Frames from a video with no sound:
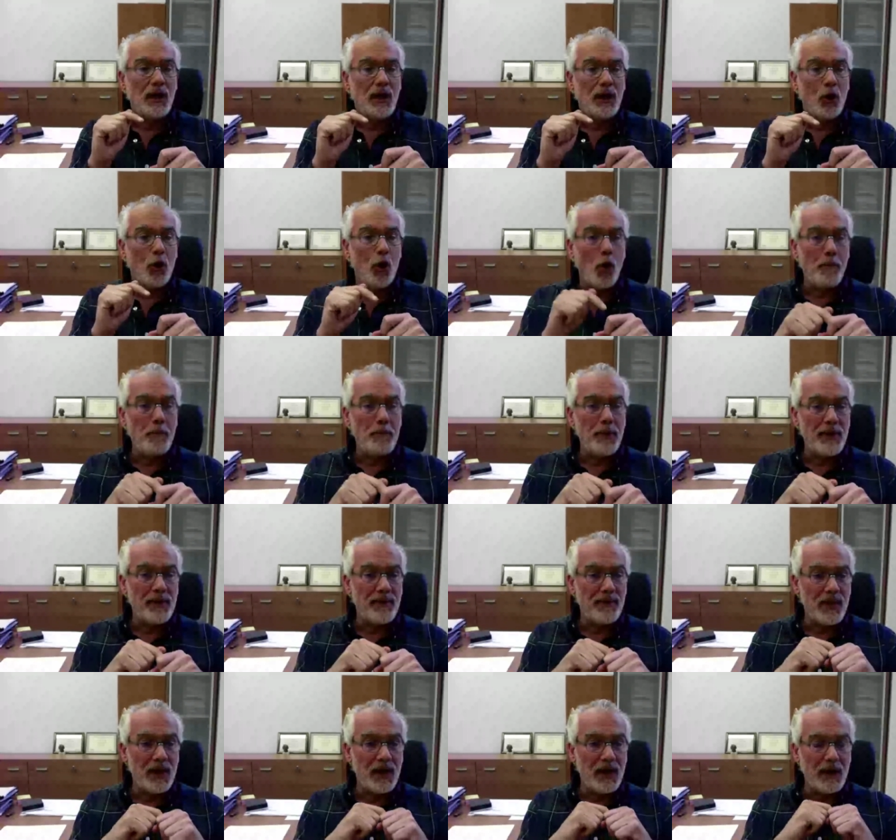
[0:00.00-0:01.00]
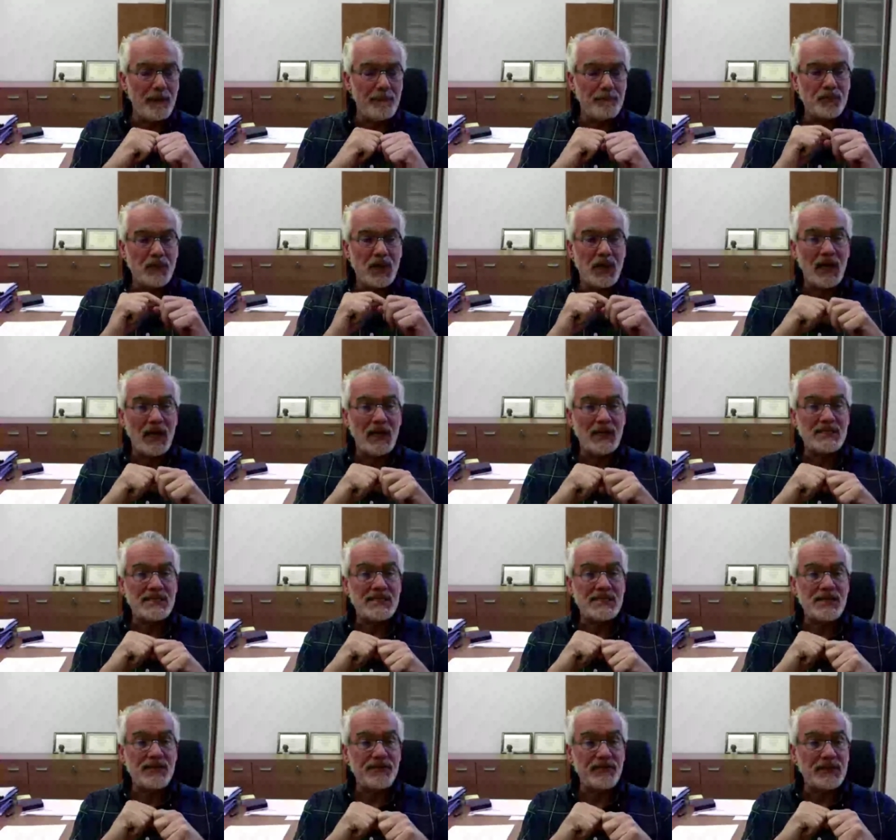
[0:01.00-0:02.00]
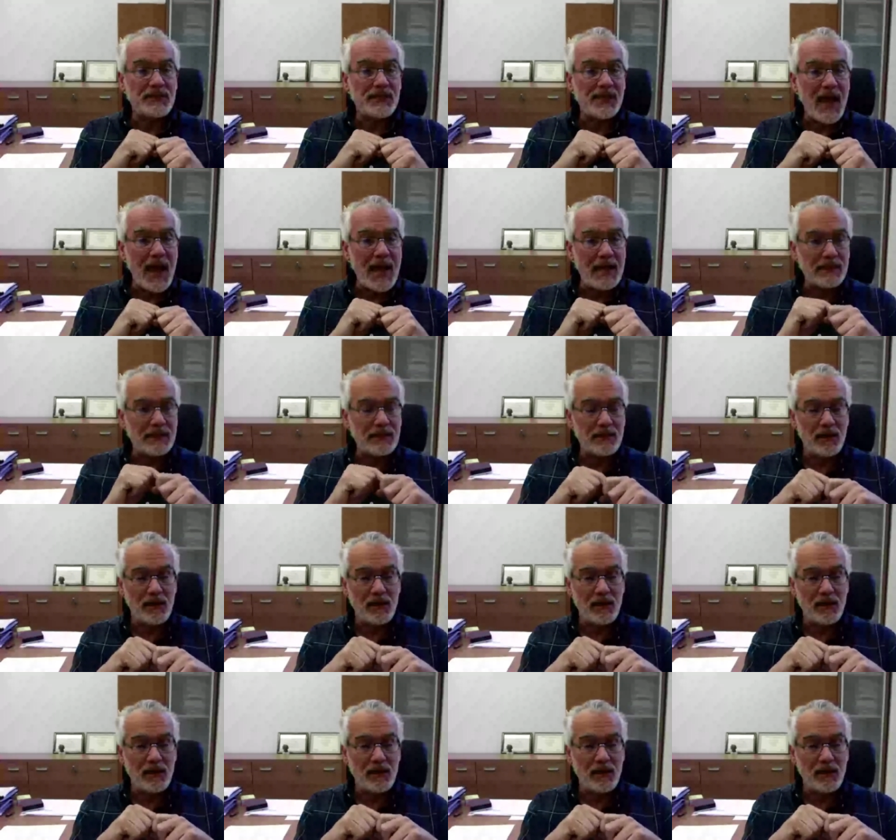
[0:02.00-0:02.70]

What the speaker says: open the civet cat